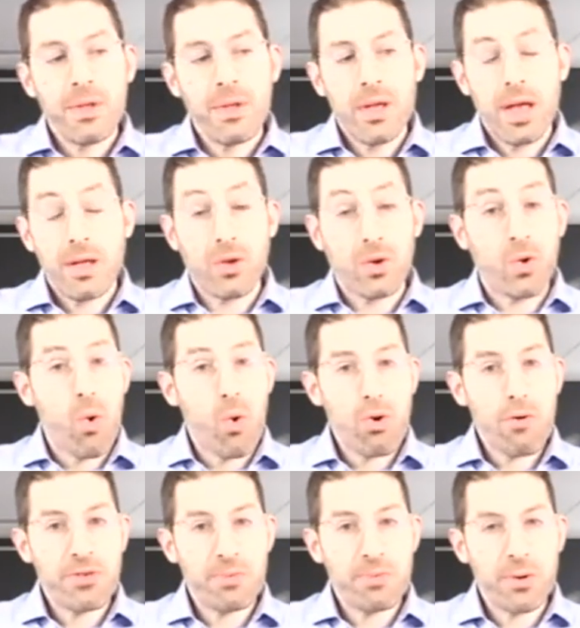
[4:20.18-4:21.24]
At the core
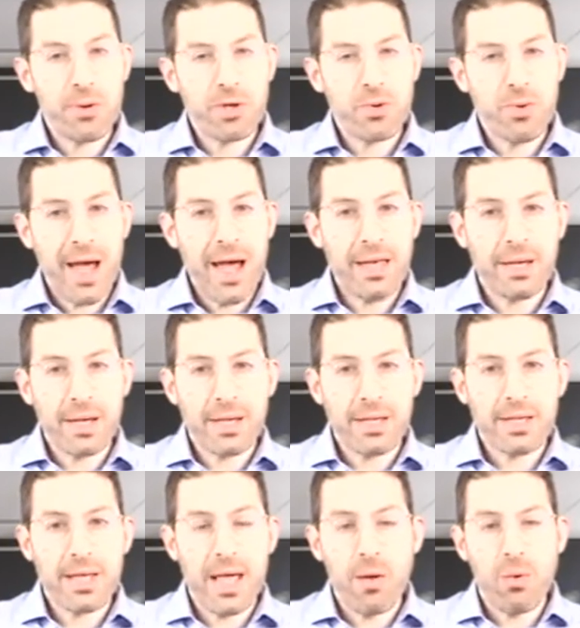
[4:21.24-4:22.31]
of spirituality,
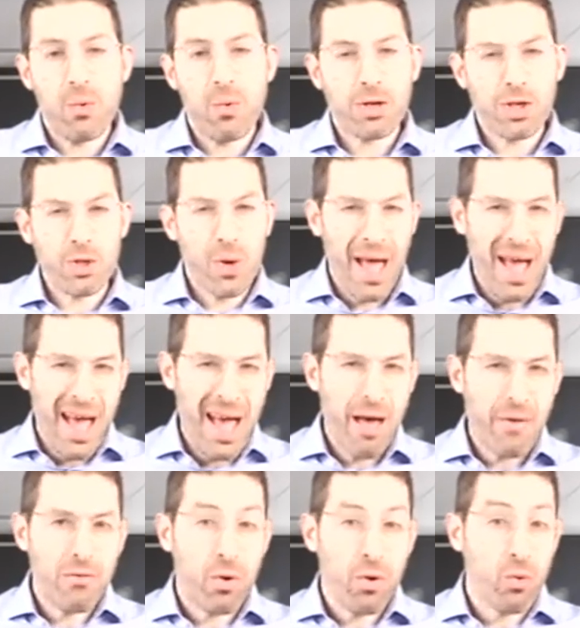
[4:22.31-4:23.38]
it's that what you
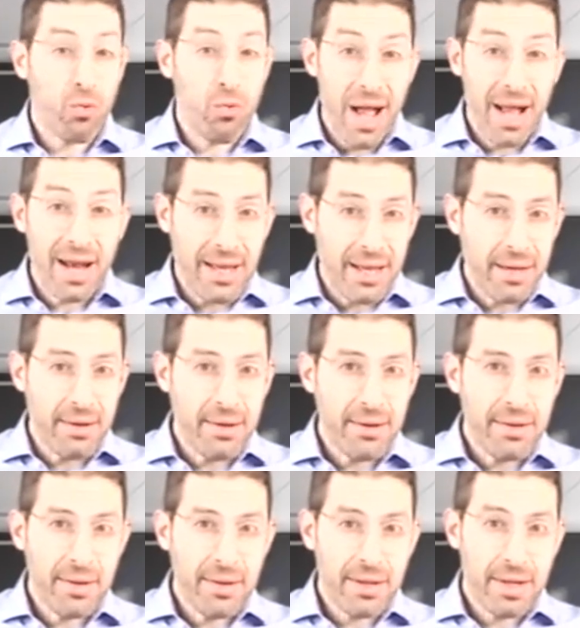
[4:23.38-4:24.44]
have already
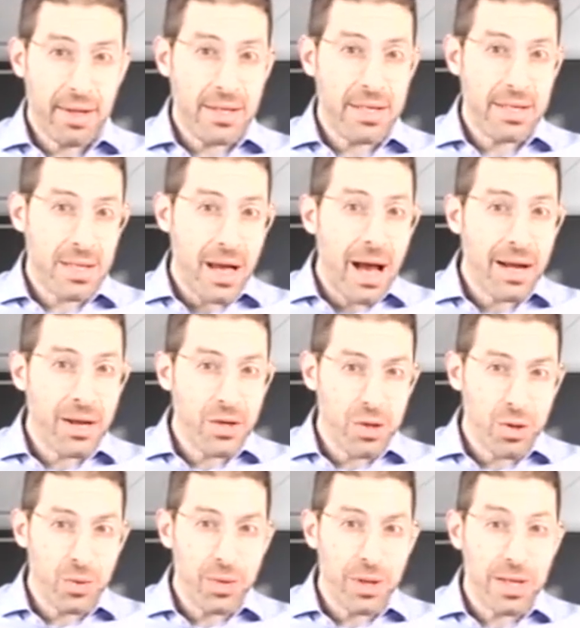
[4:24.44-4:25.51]
inside
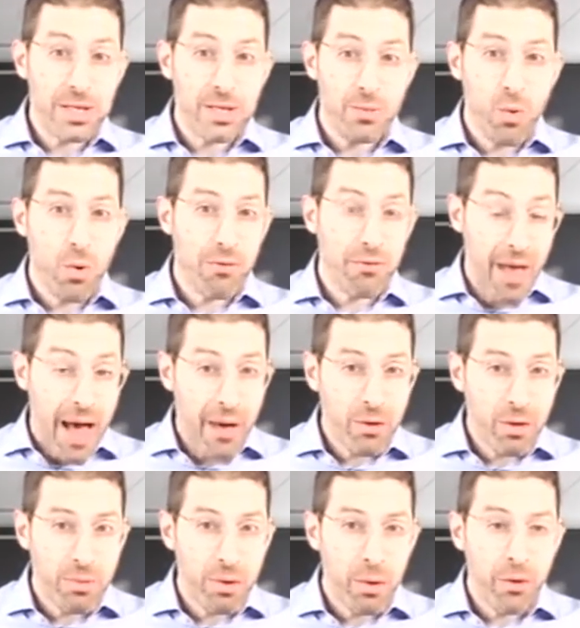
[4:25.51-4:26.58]
you is more
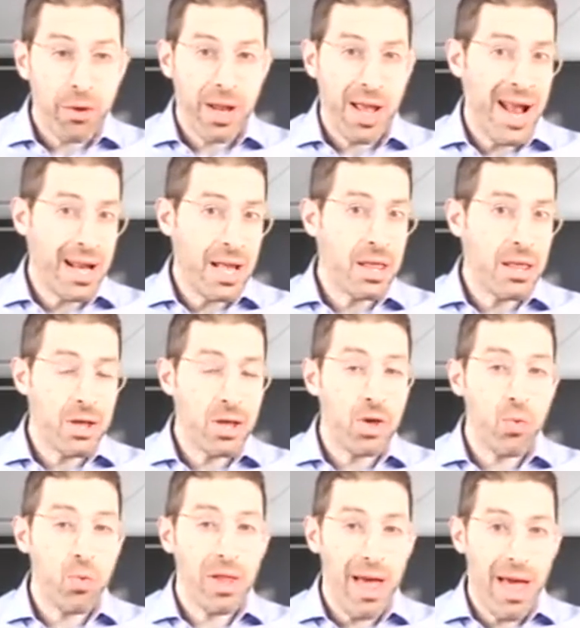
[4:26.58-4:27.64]
valuable than anything you
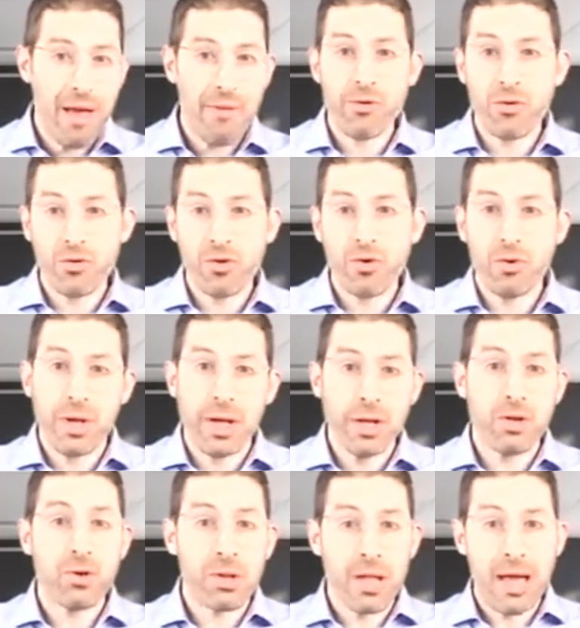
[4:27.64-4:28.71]
will ever do in
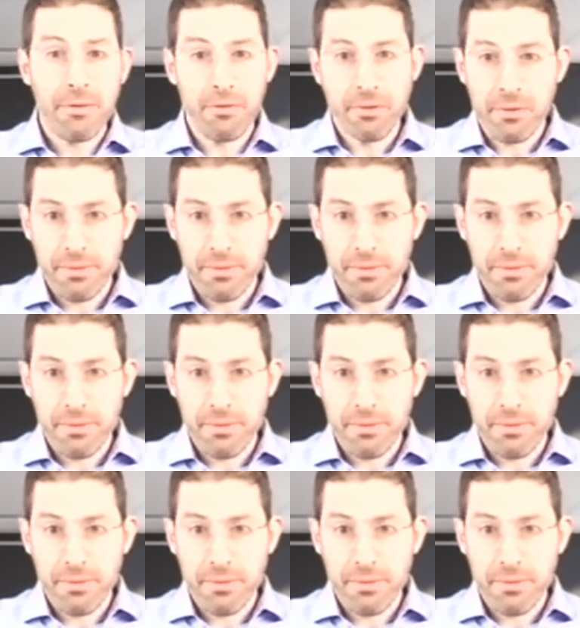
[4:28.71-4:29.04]
your life.